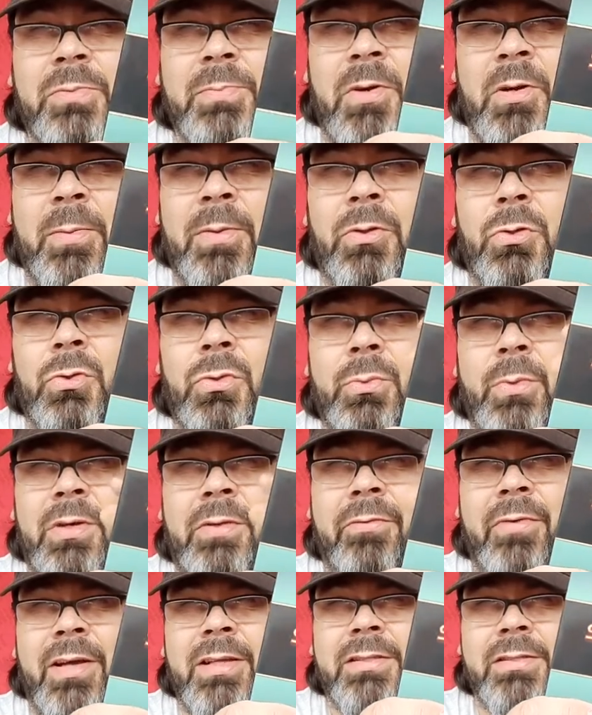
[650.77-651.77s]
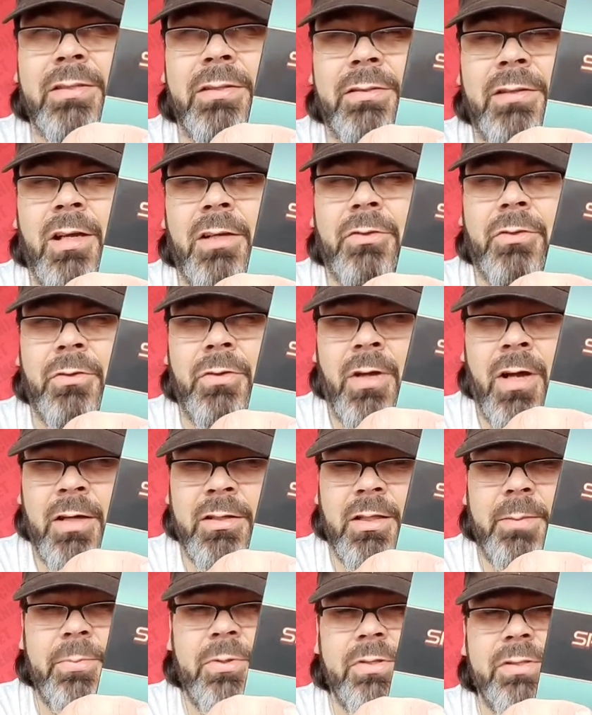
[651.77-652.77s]
Spider-Man 2, when he fights Dr.
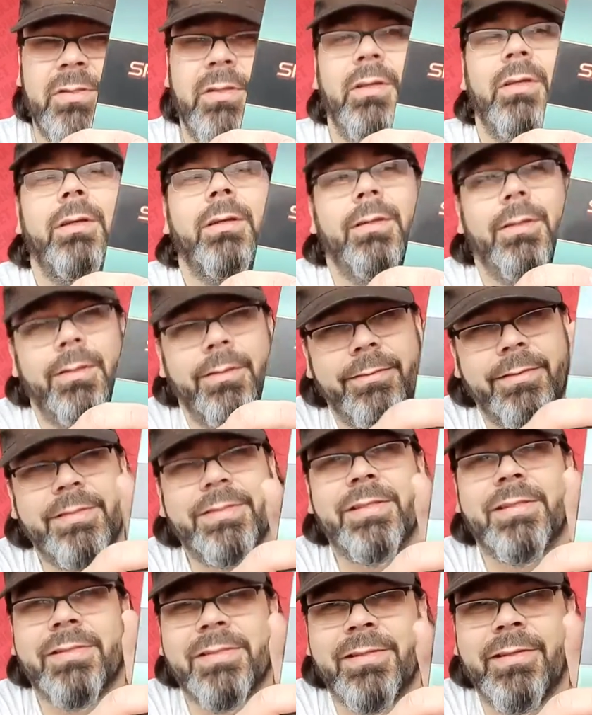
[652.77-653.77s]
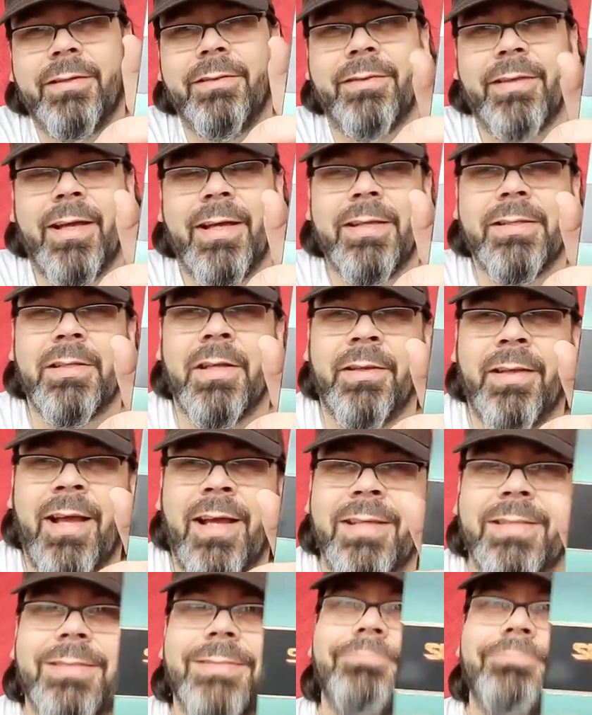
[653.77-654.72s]
Octopus. This is still nice, I